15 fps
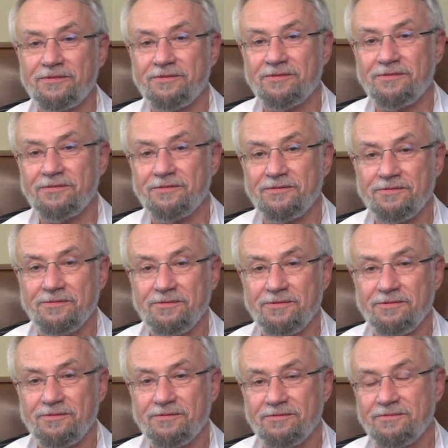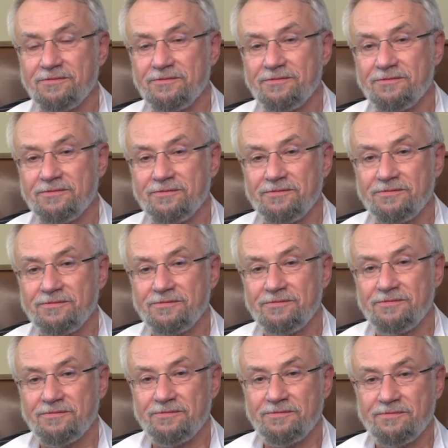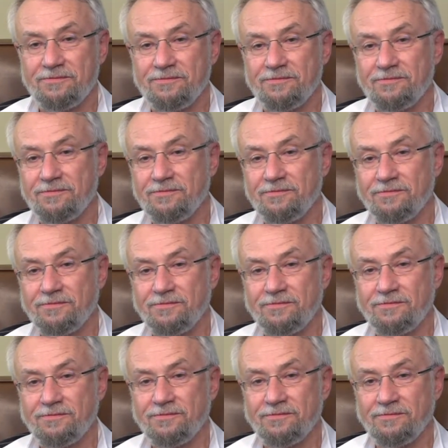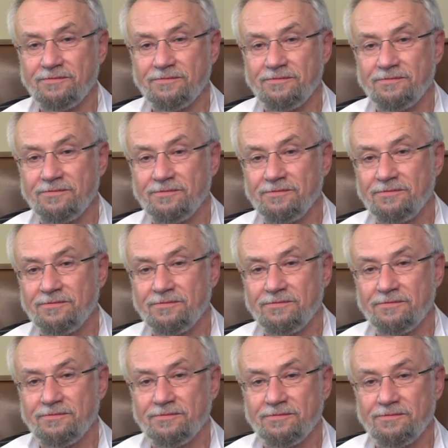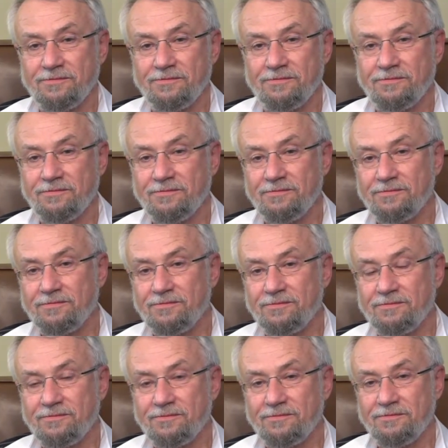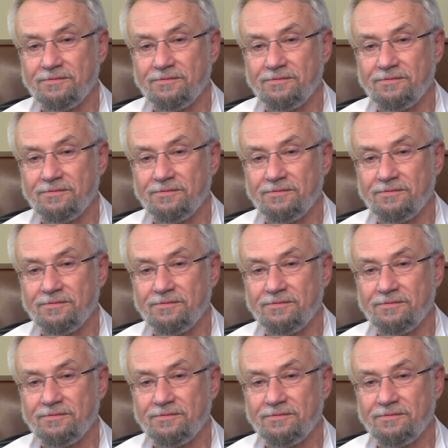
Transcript: Nothing is said.